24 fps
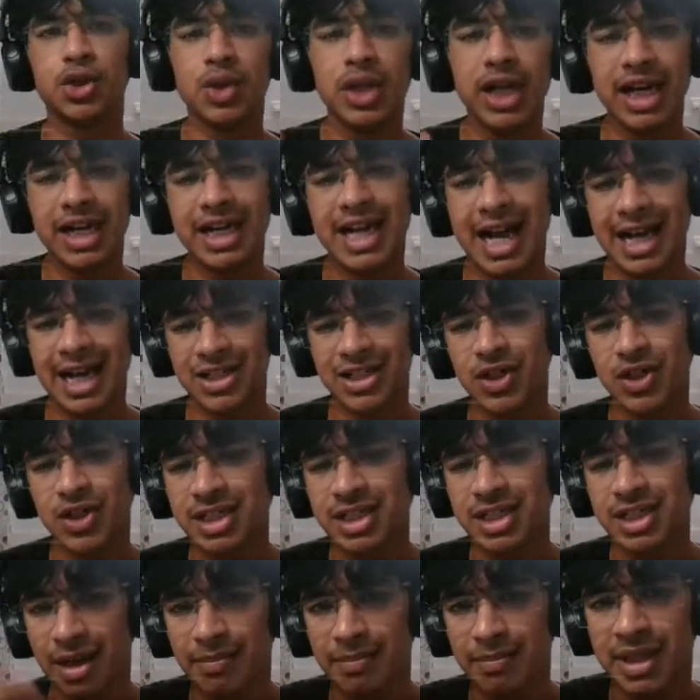You need
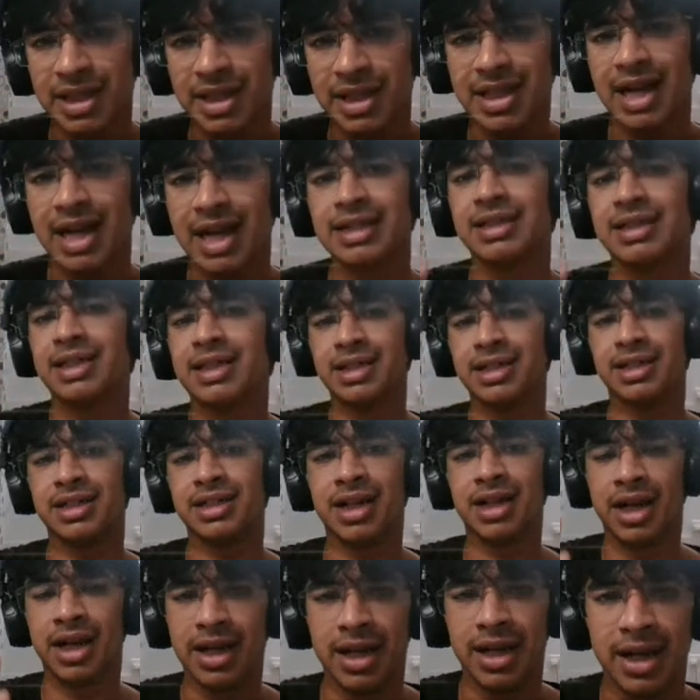actually something that the
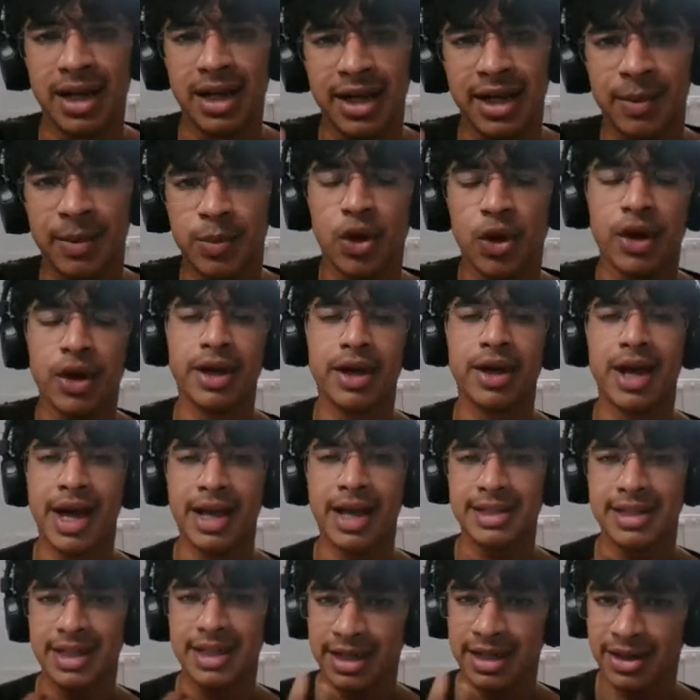employer
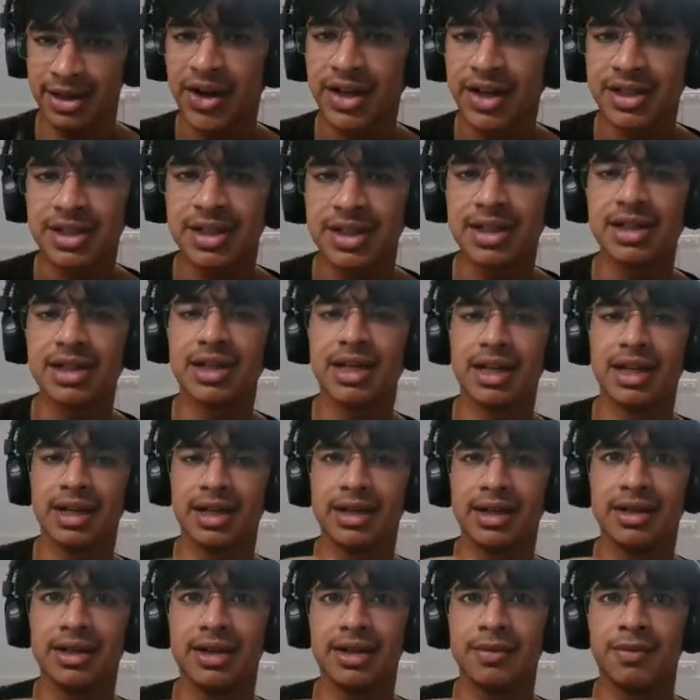has interest in,
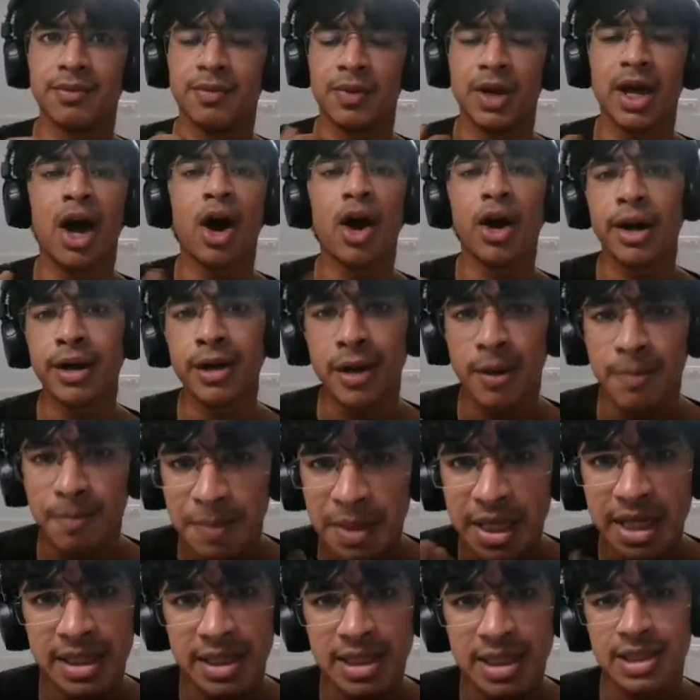or it
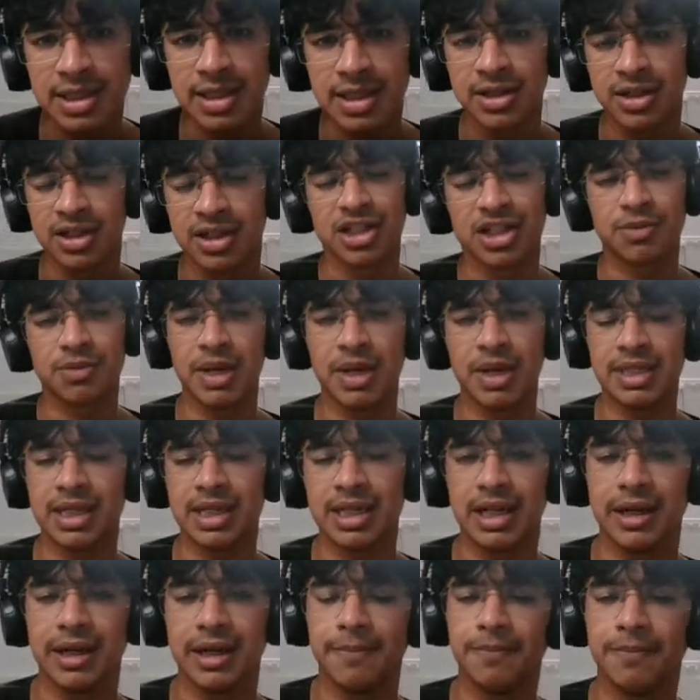piques his interest
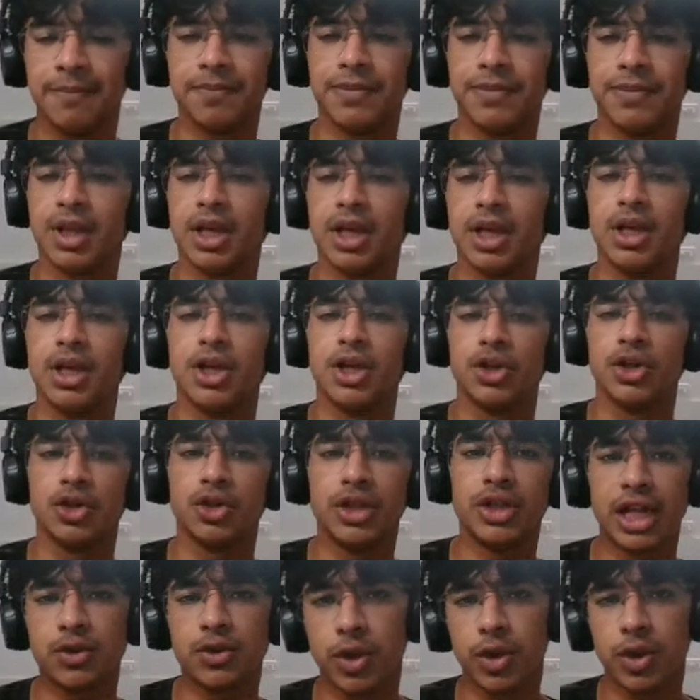basically.
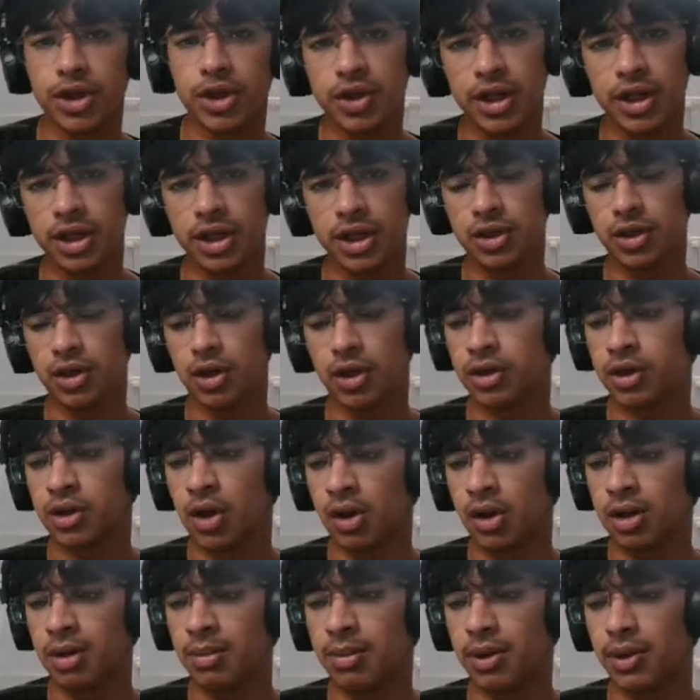So that's what you need to
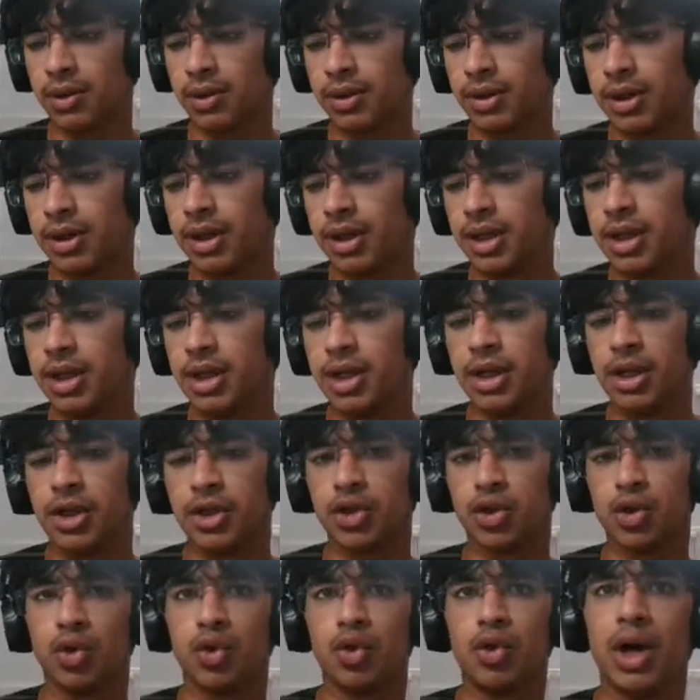talk about.
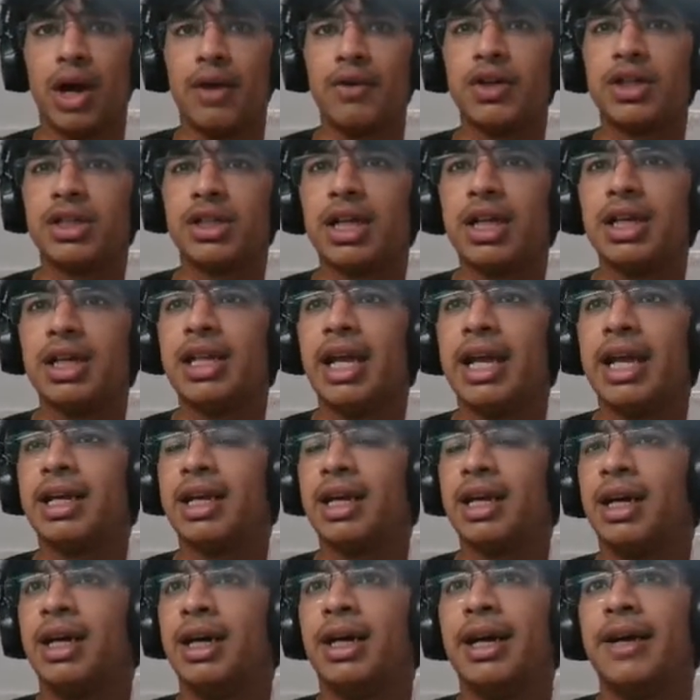So I would say,
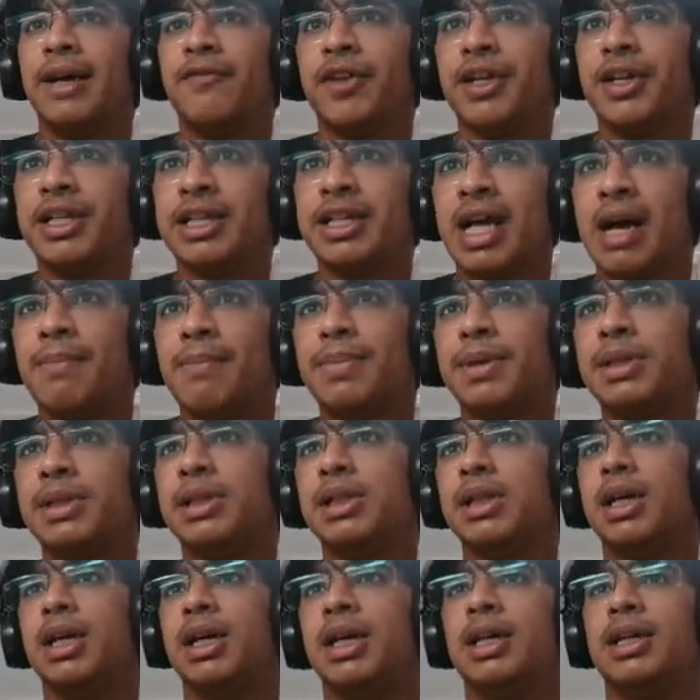like, for
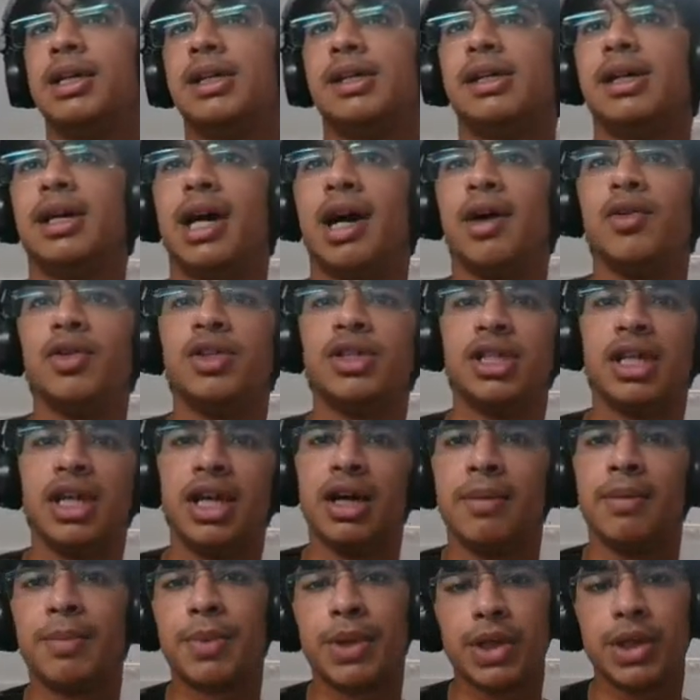example, I would
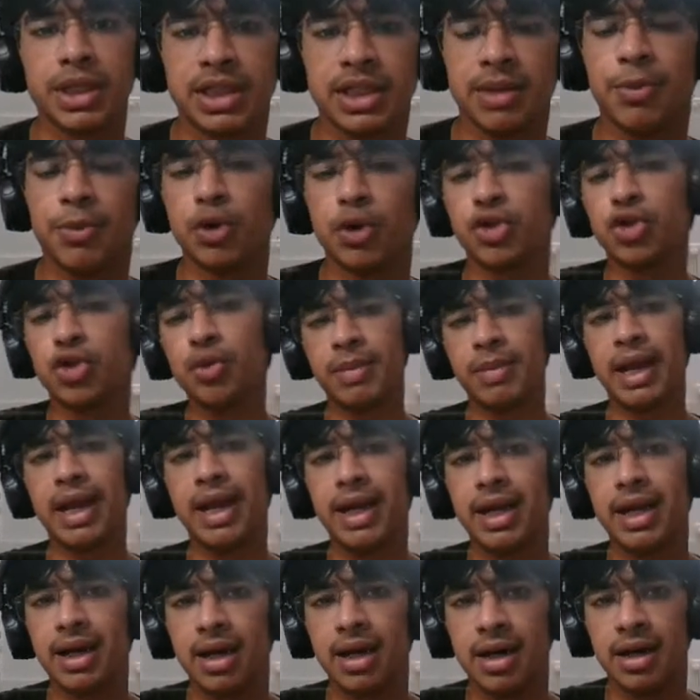say, suppose you
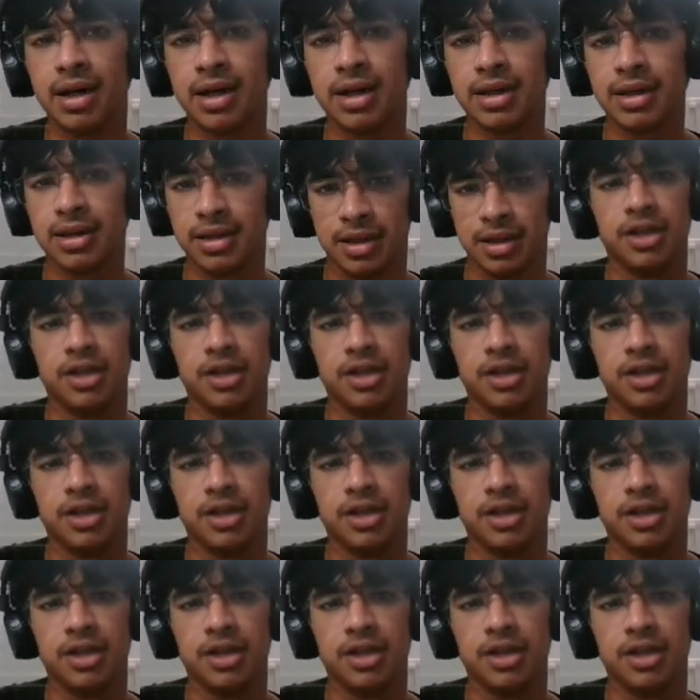made a